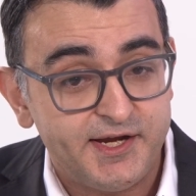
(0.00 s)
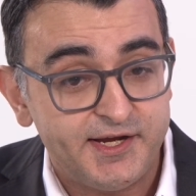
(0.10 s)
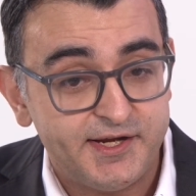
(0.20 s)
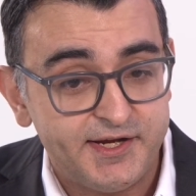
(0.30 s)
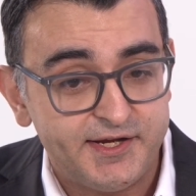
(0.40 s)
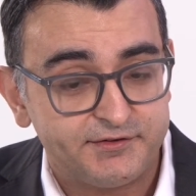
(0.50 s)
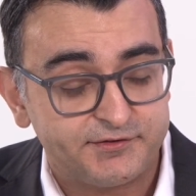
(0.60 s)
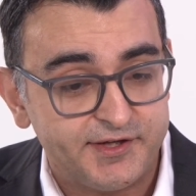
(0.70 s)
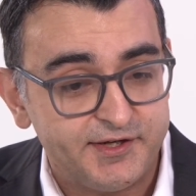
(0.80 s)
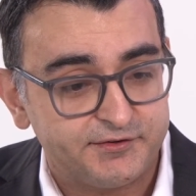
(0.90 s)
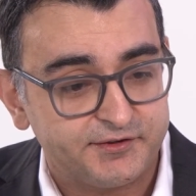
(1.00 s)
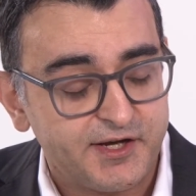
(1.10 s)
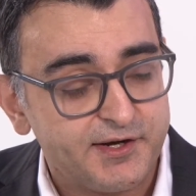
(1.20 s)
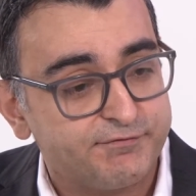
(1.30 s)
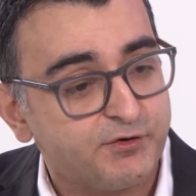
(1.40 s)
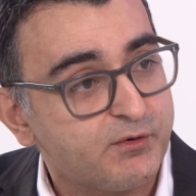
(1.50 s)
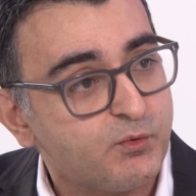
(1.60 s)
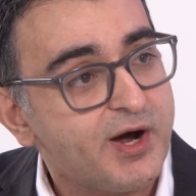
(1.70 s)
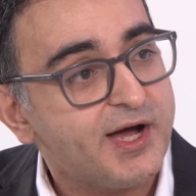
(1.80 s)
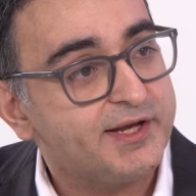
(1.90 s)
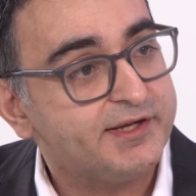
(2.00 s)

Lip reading: It's kind of, for a while,